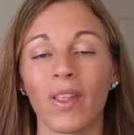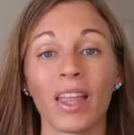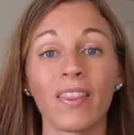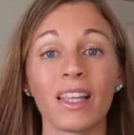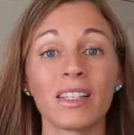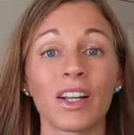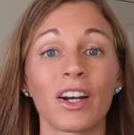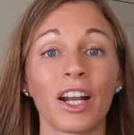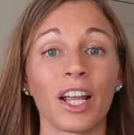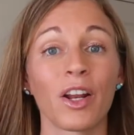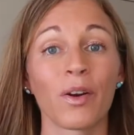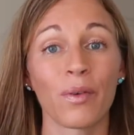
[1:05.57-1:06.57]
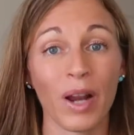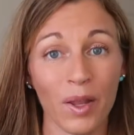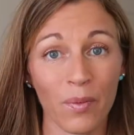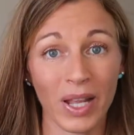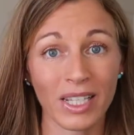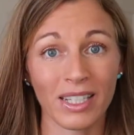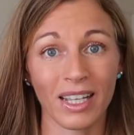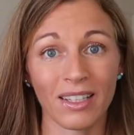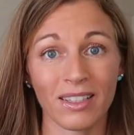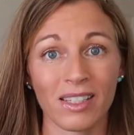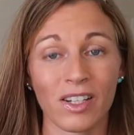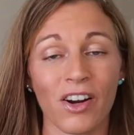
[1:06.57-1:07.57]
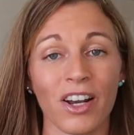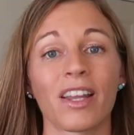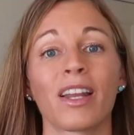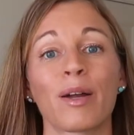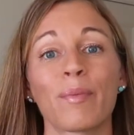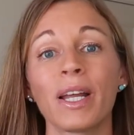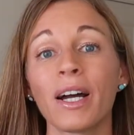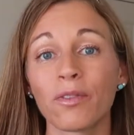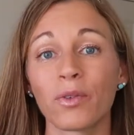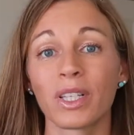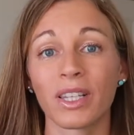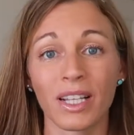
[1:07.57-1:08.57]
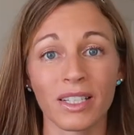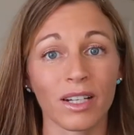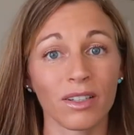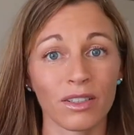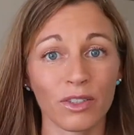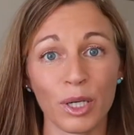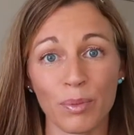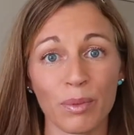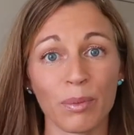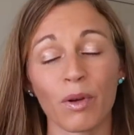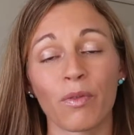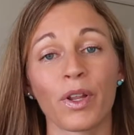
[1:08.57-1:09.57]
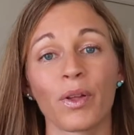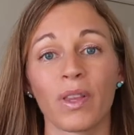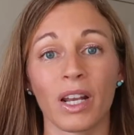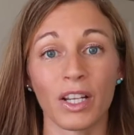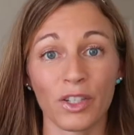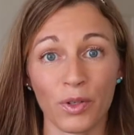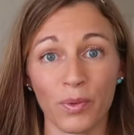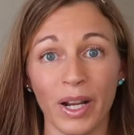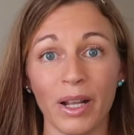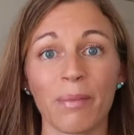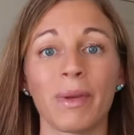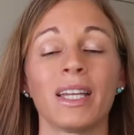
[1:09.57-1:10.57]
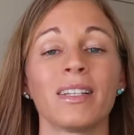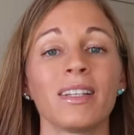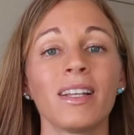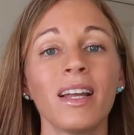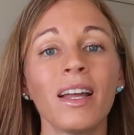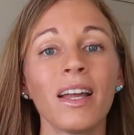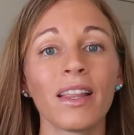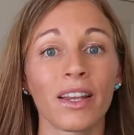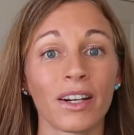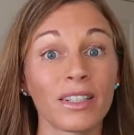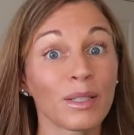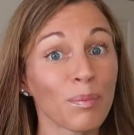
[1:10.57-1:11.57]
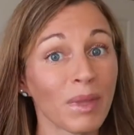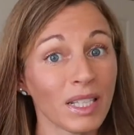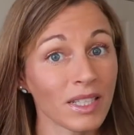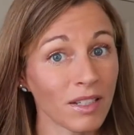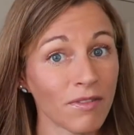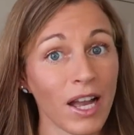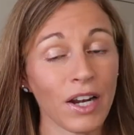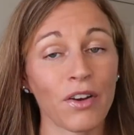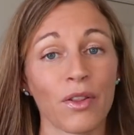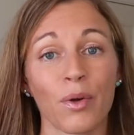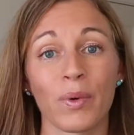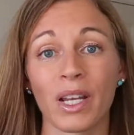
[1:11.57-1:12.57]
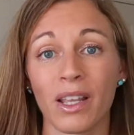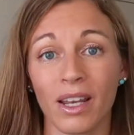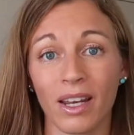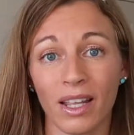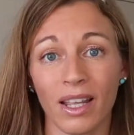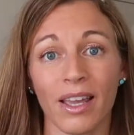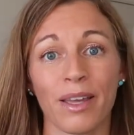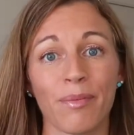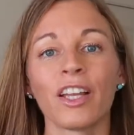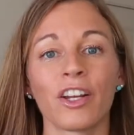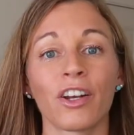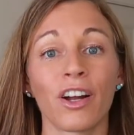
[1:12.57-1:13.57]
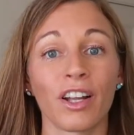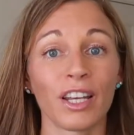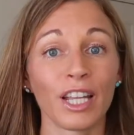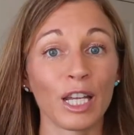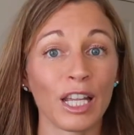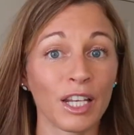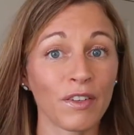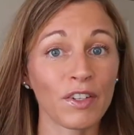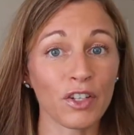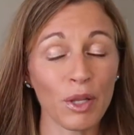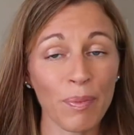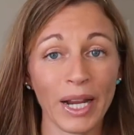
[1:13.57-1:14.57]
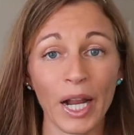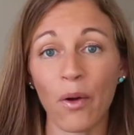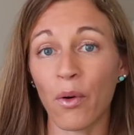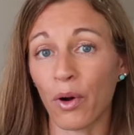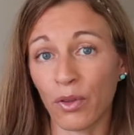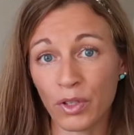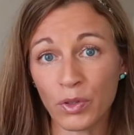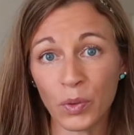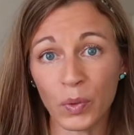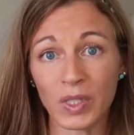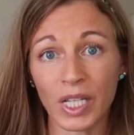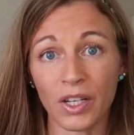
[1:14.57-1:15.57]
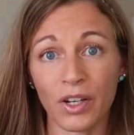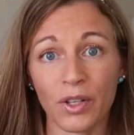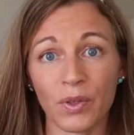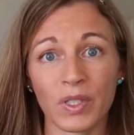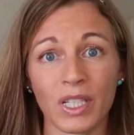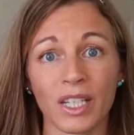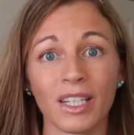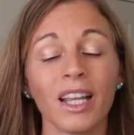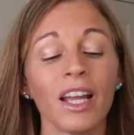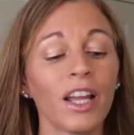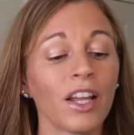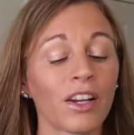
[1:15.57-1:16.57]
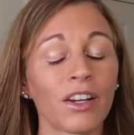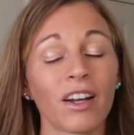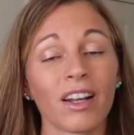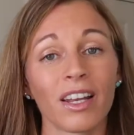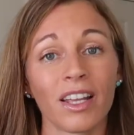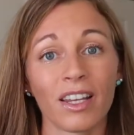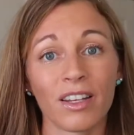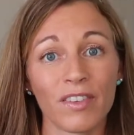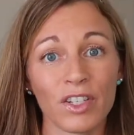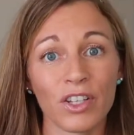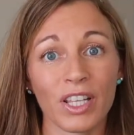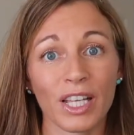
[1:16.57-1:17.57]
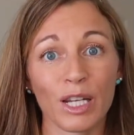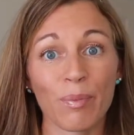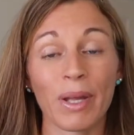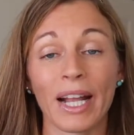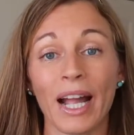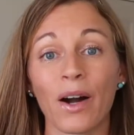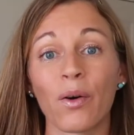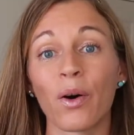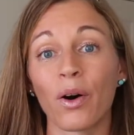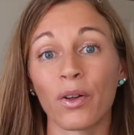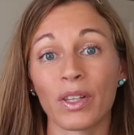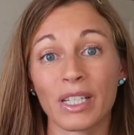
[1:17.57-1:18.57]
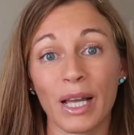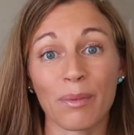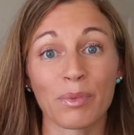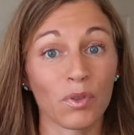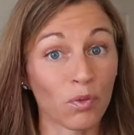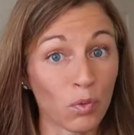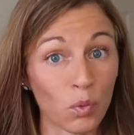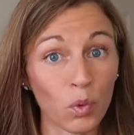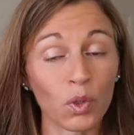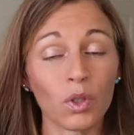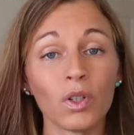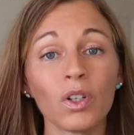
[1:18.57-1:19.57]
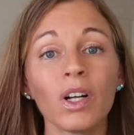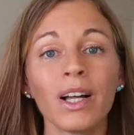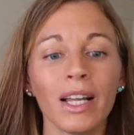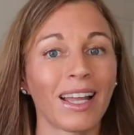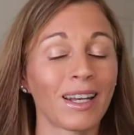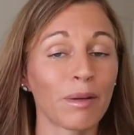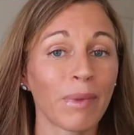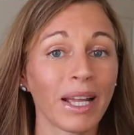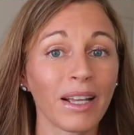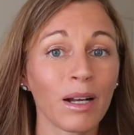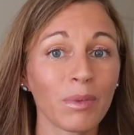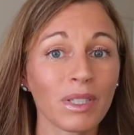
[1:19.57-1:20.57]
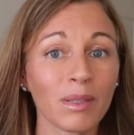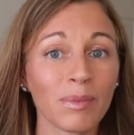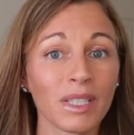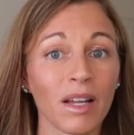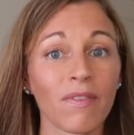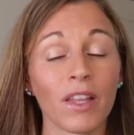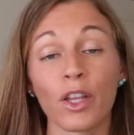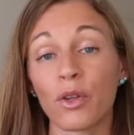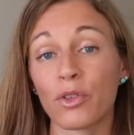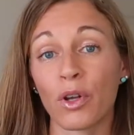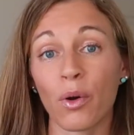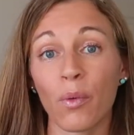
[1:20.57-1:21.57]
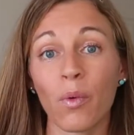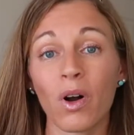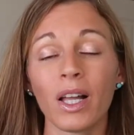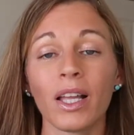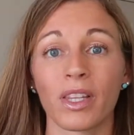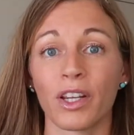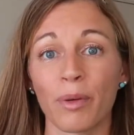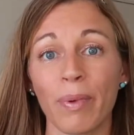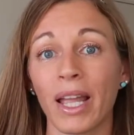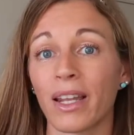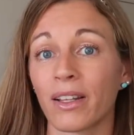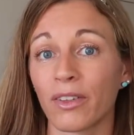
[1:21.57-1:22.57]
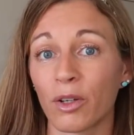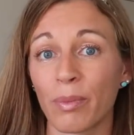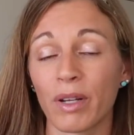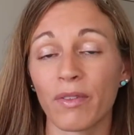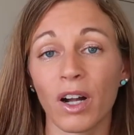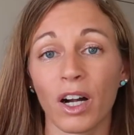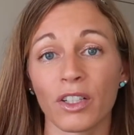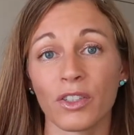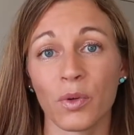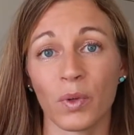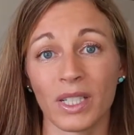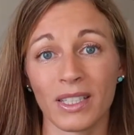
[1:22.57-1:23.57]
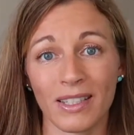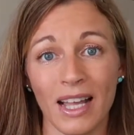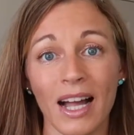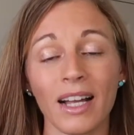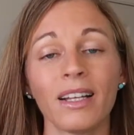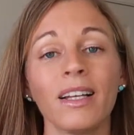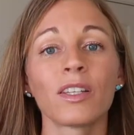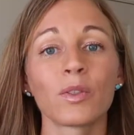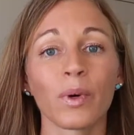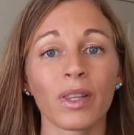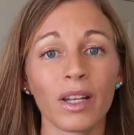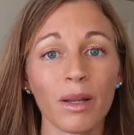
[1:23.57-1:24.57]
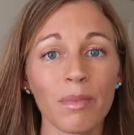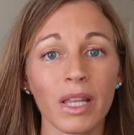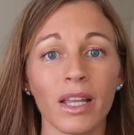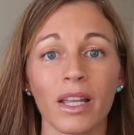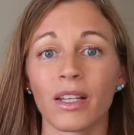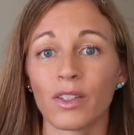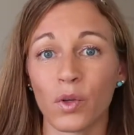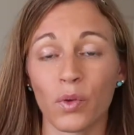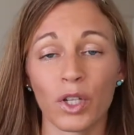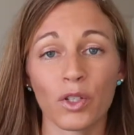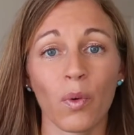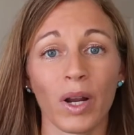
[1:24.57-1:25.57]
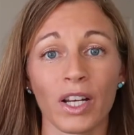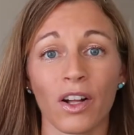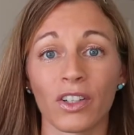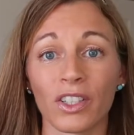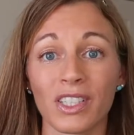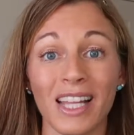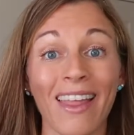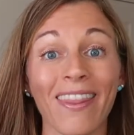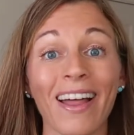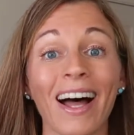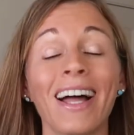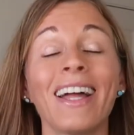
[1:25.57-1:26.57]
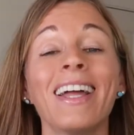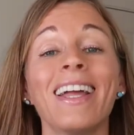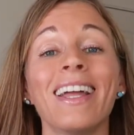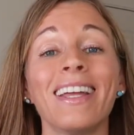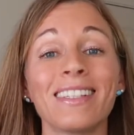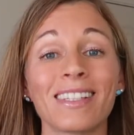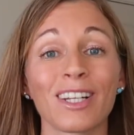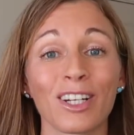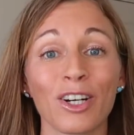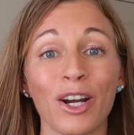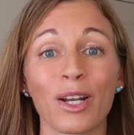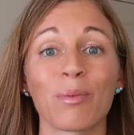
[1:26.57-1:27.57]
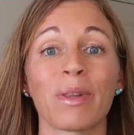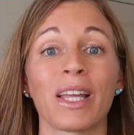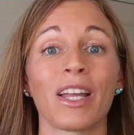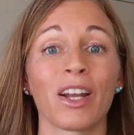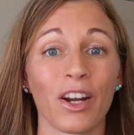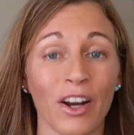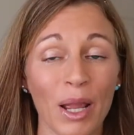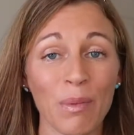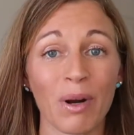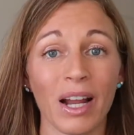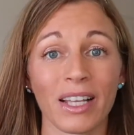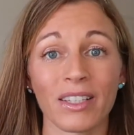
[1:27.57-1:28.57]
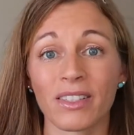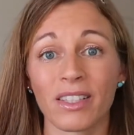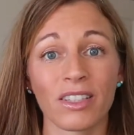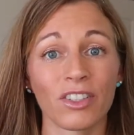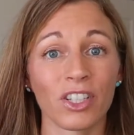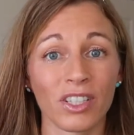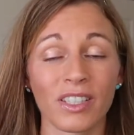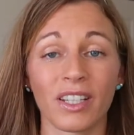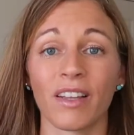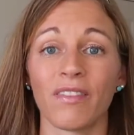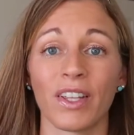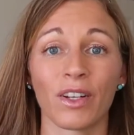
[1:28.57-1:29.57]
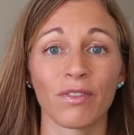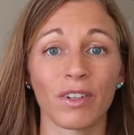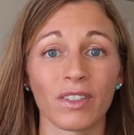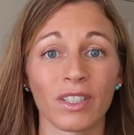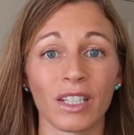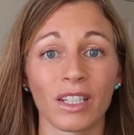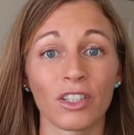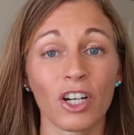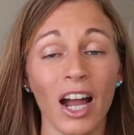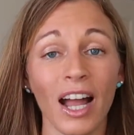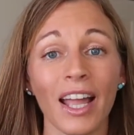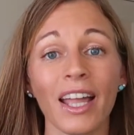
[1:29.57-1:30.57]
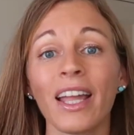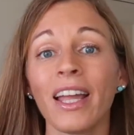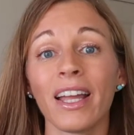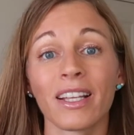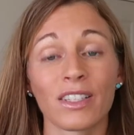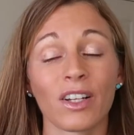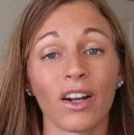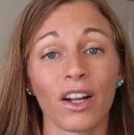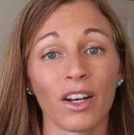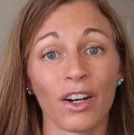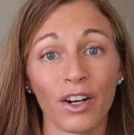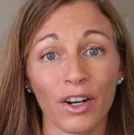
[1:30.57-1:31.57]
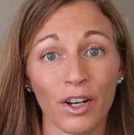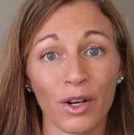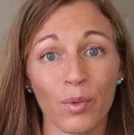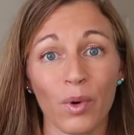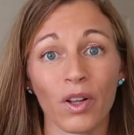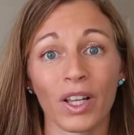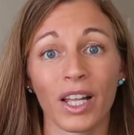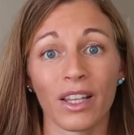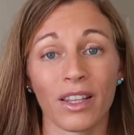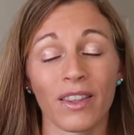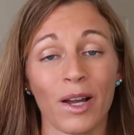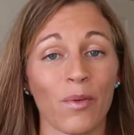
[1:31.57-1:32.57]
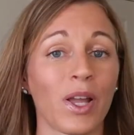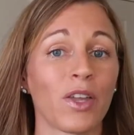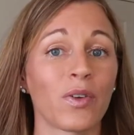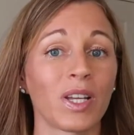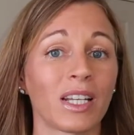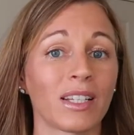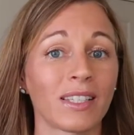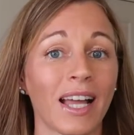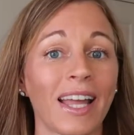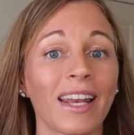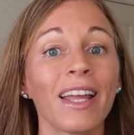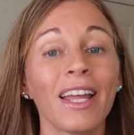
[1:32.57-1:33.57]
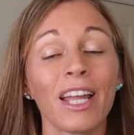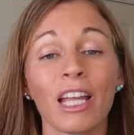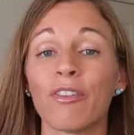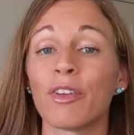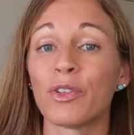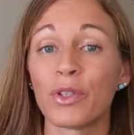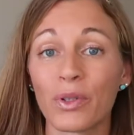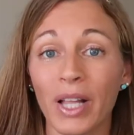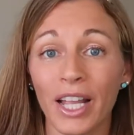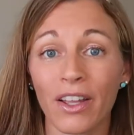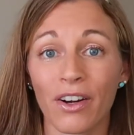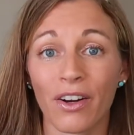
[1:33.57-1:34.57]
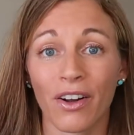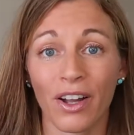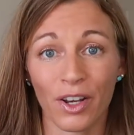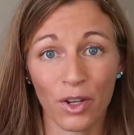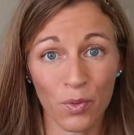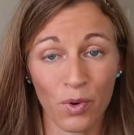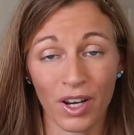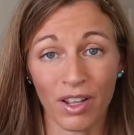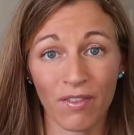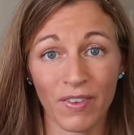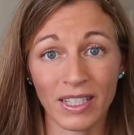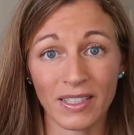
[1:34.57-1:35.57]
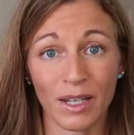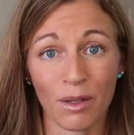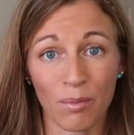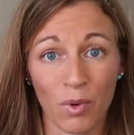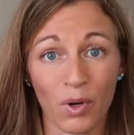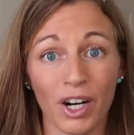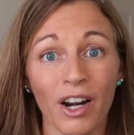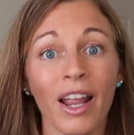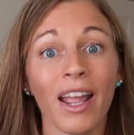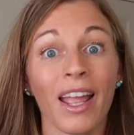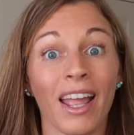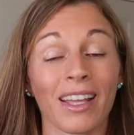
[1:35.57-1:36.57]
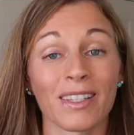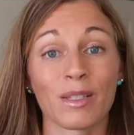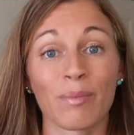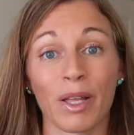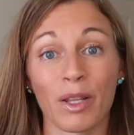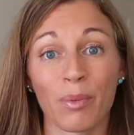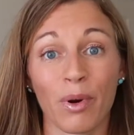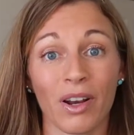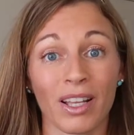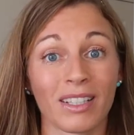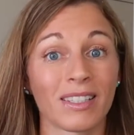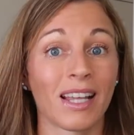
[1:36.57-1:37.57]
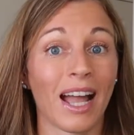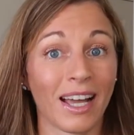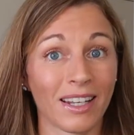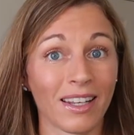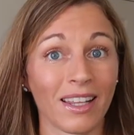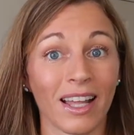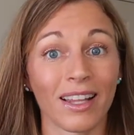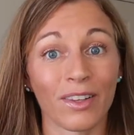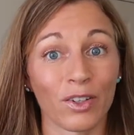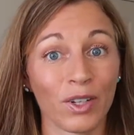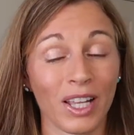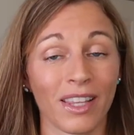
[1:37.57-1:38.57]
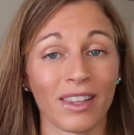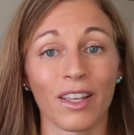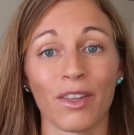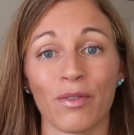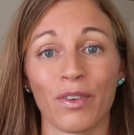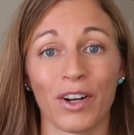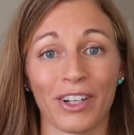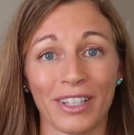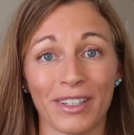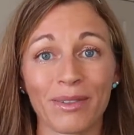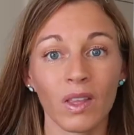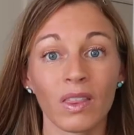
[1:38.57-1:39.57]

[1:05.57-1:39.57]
And these are a great way to get started. I'm going to have one link down in the description below for you that I do recommend. There are some things to factor though when getting a kit. You're not going to get to individually pick out all the tools that you're using. You're not going to individually get to pick out all the types of wool. And it might come with some stuff that you don't want, that you're paying a little bit of cost towards that. This one that I'm linking is only $20, and that is an incredibly great price just to give needle felting a try. It's not going to hurt your wallet, and then that way you can decide if you do like it or not and you want to invest in it more, and some other products to add to that little kit that you've gotten.